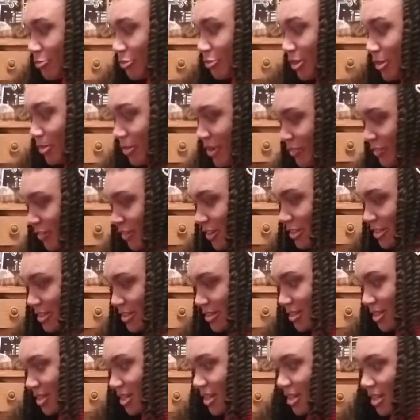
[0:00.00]
One of my friends,
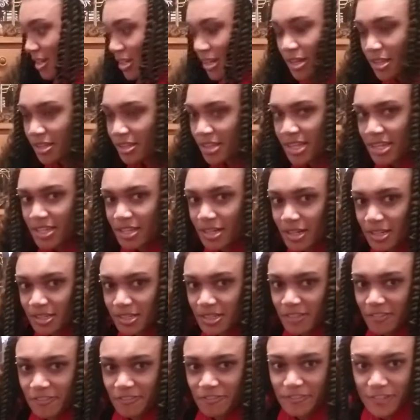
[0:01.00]
they got a
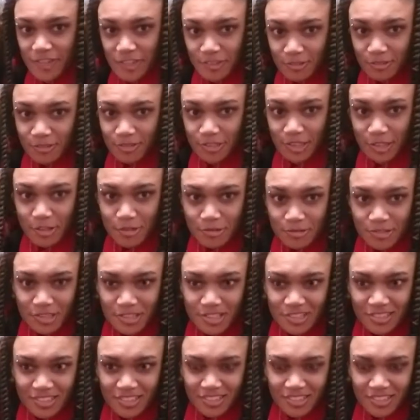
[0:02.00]
fetal goat,